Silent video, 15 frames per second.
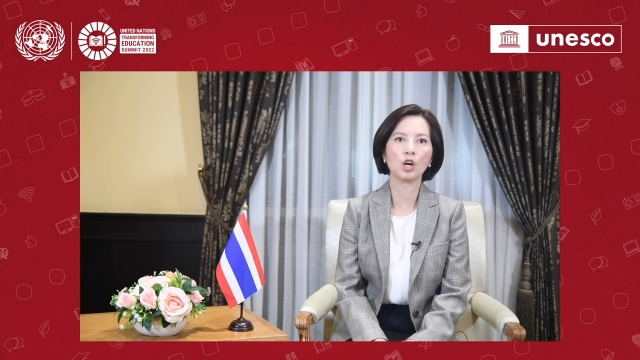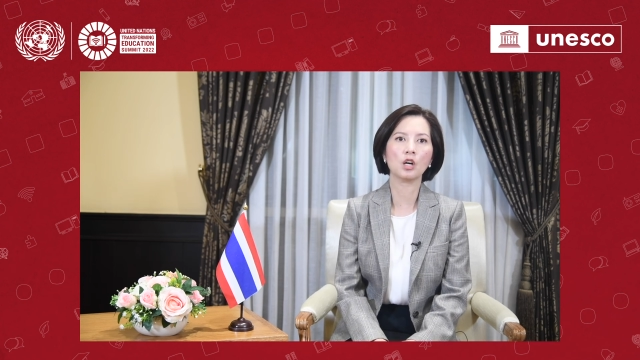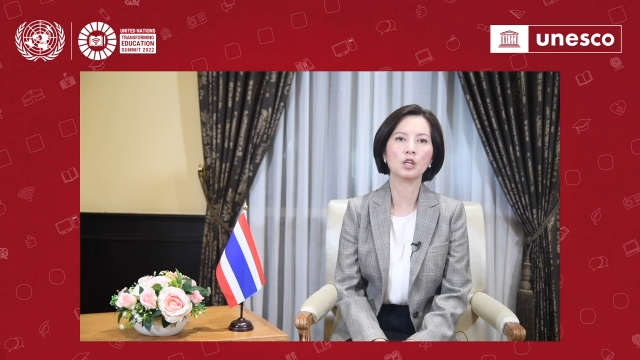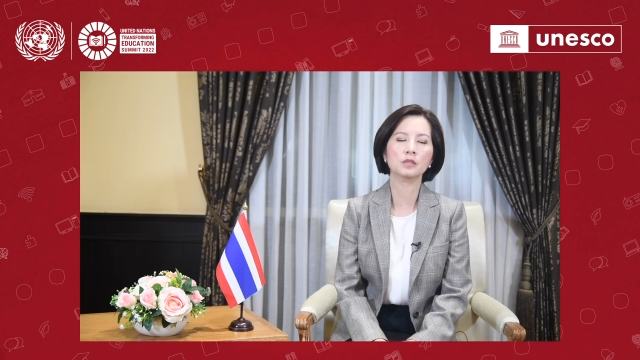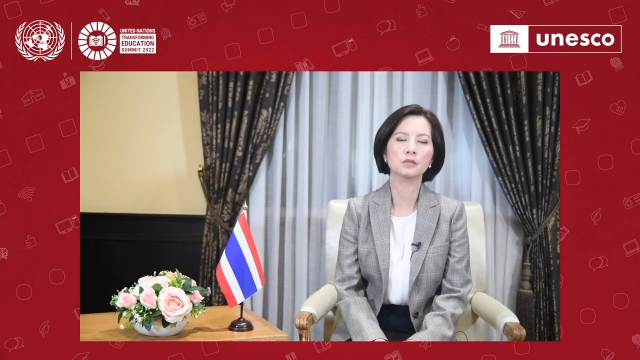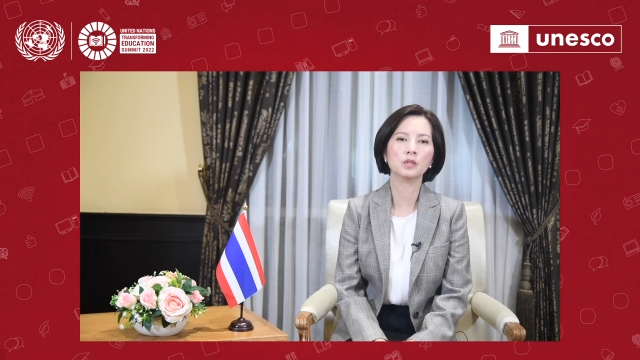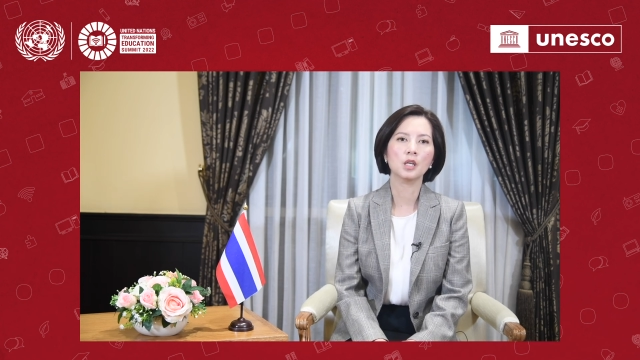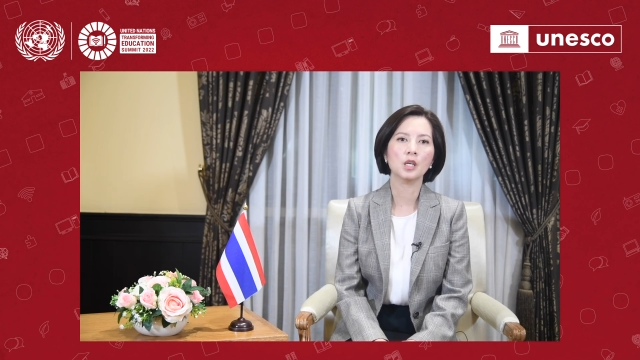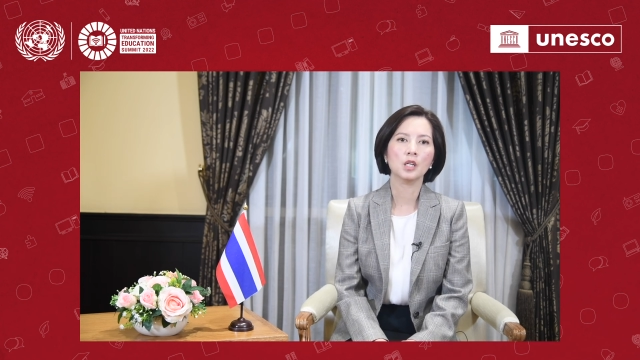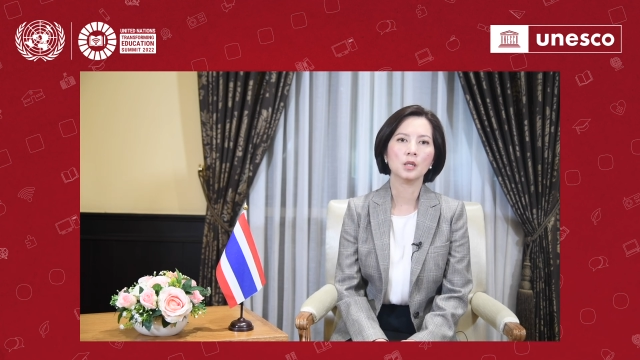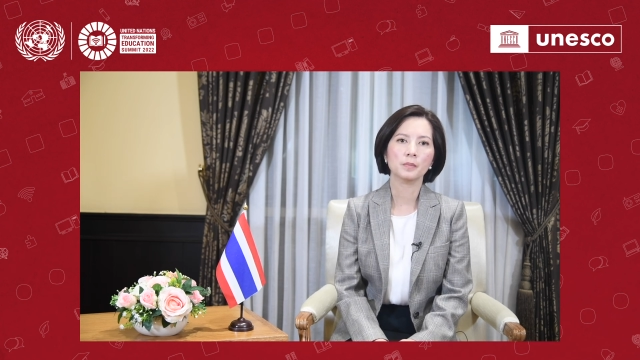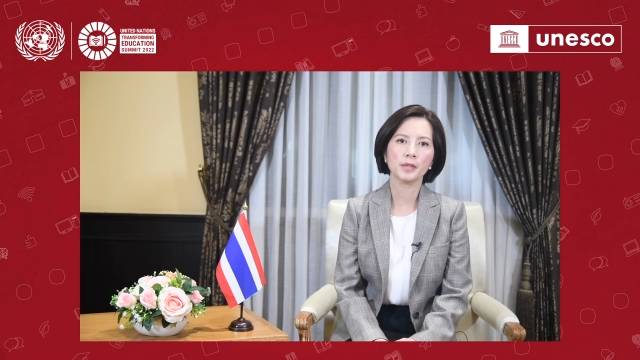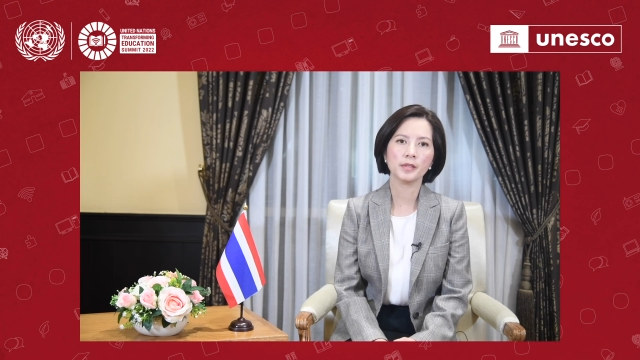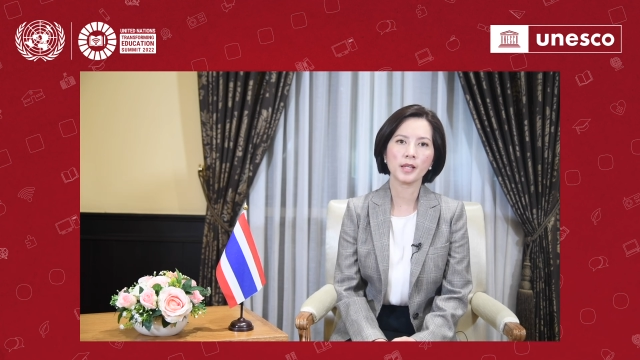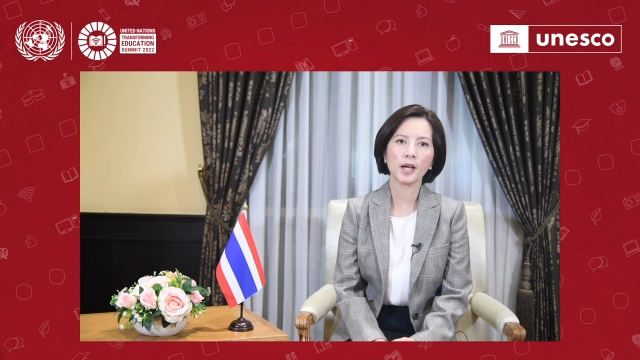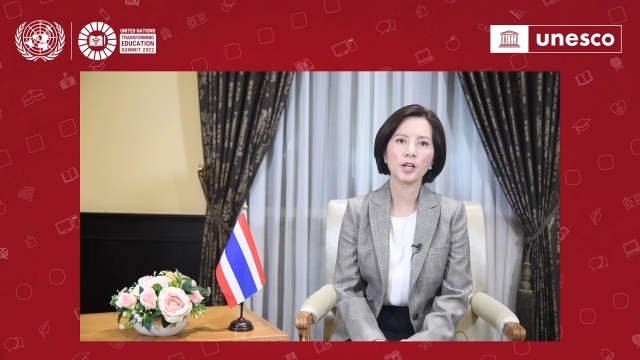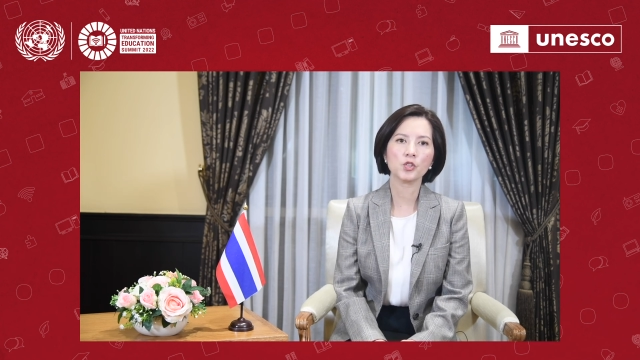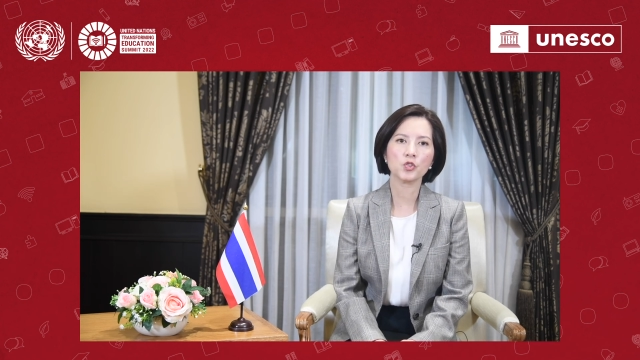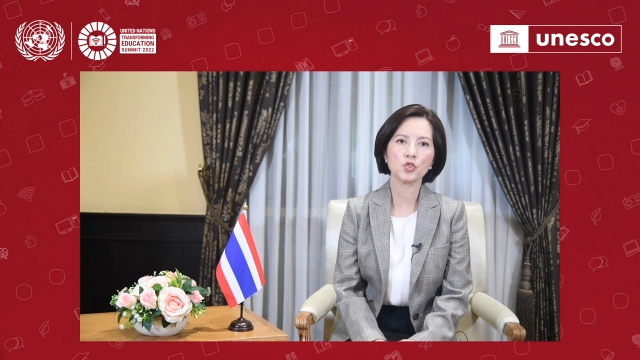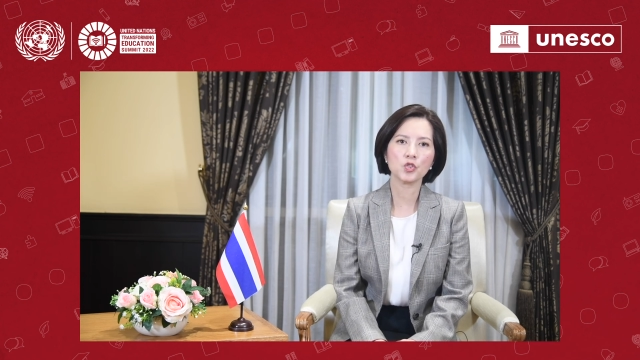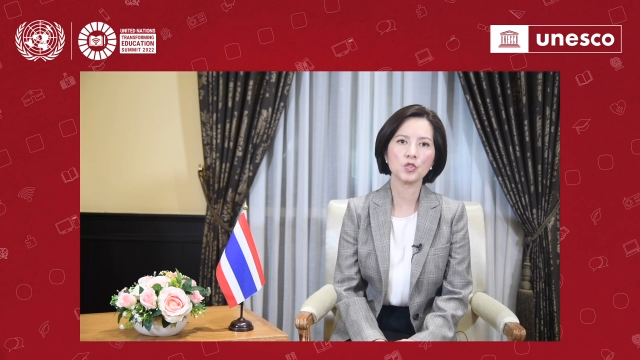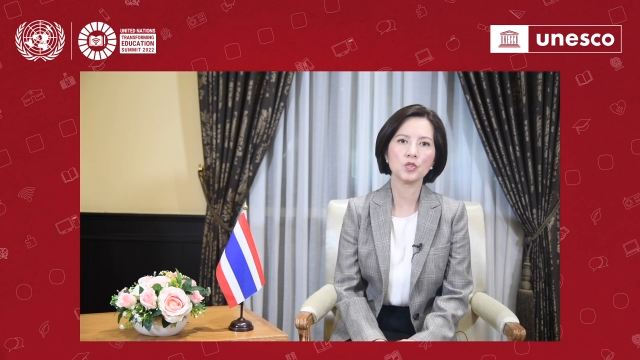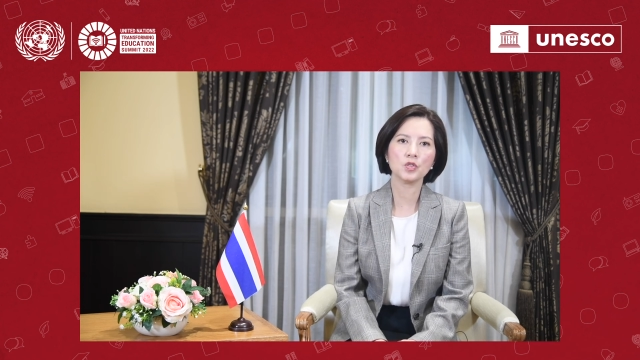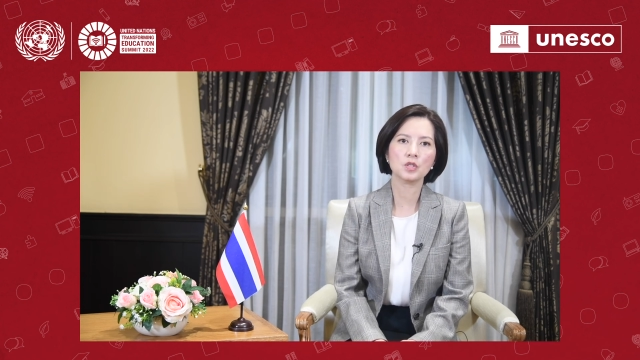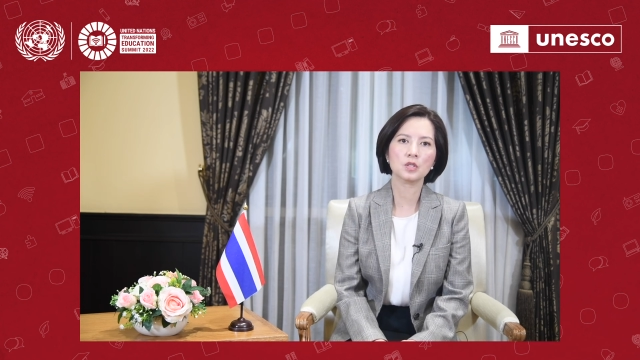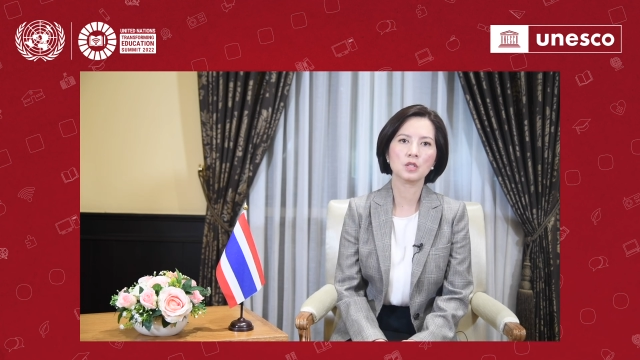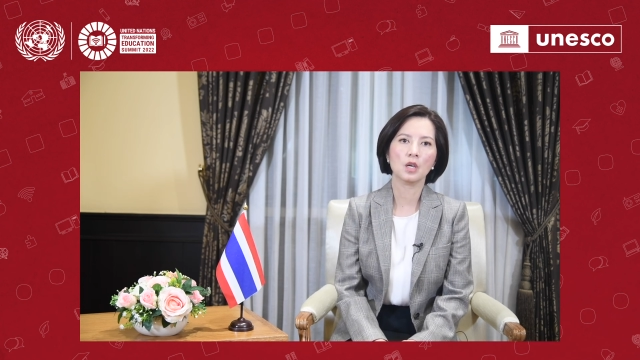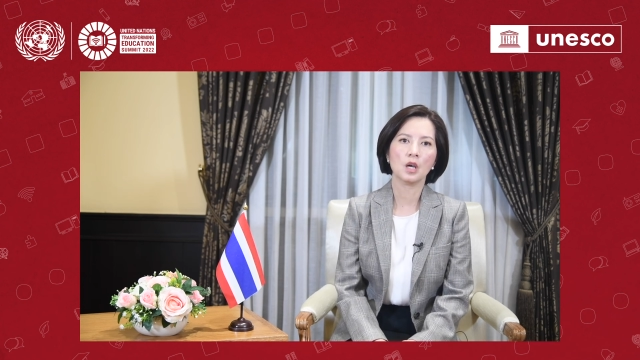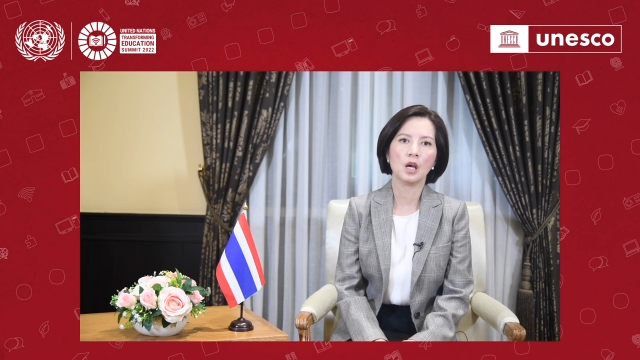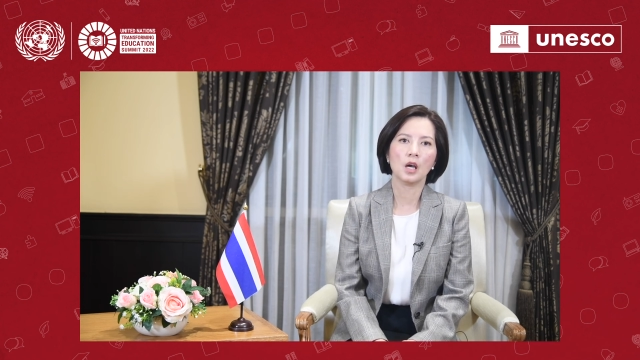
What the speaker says: on pedagogies